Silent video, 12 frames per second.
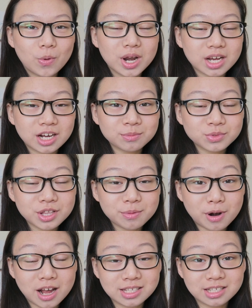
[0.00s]
When it comes to the
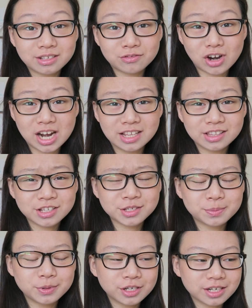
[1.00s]
process of writing this
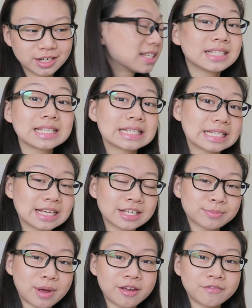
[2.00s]
book, since this
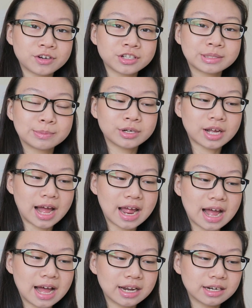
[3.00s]
is my first book, I
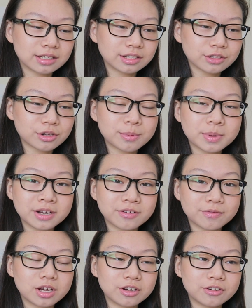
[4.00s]
had a little bit
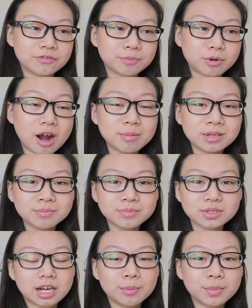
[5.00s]
of
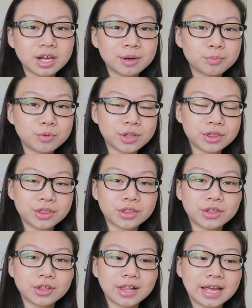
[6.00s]
problems coming up with
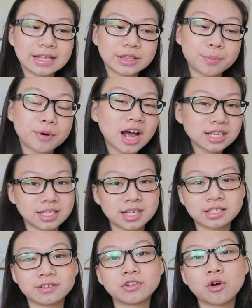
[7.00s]
like the
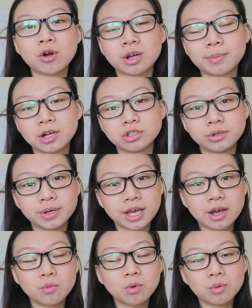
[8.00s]
process of going about doing
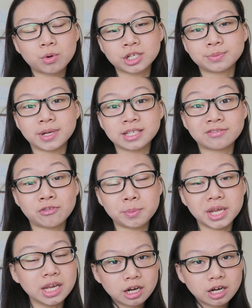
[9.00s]
it and what works best for me.